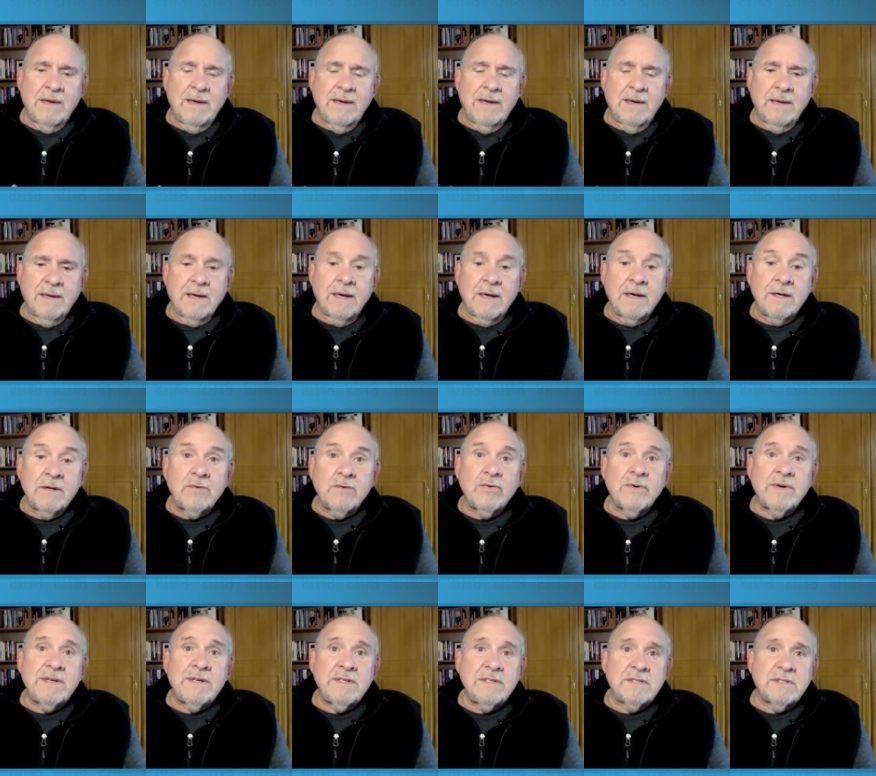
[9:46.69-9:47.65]
uh,
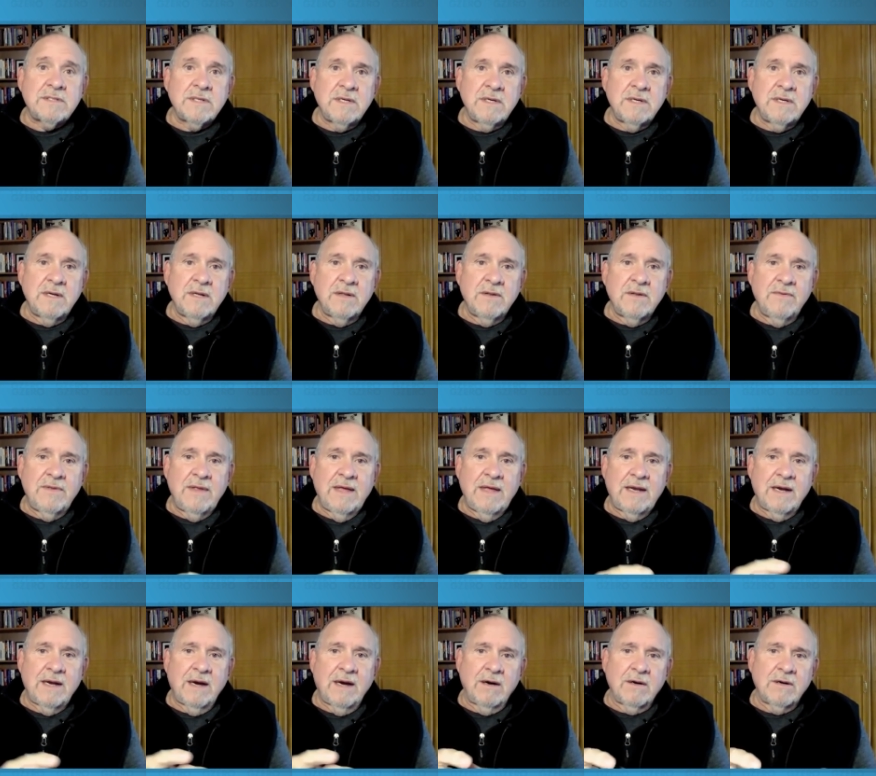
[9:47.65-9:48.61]
countries
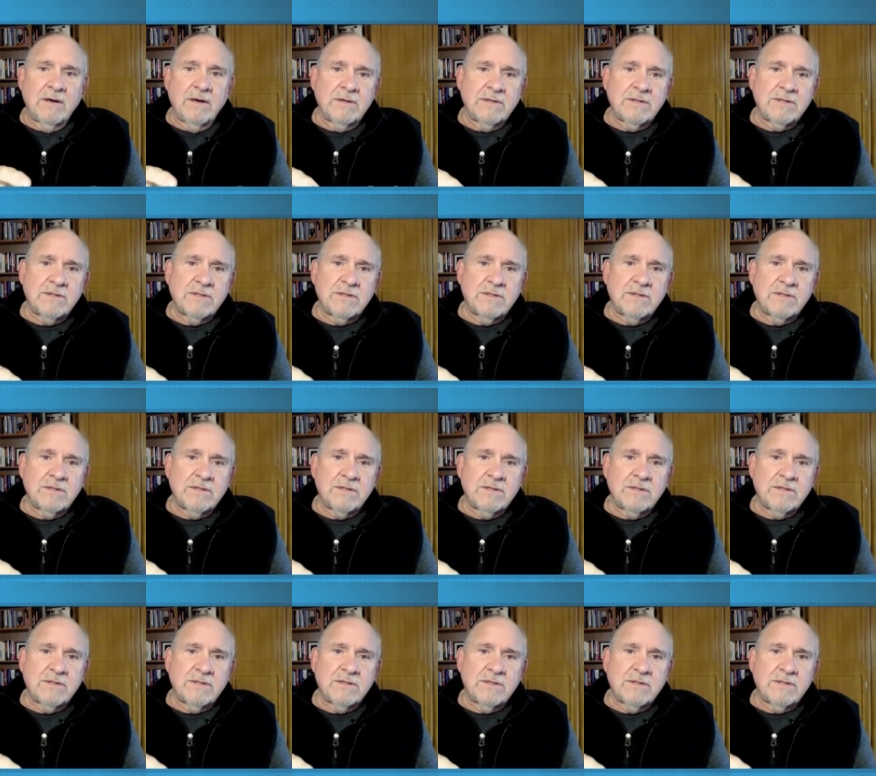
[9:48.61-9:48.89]
that are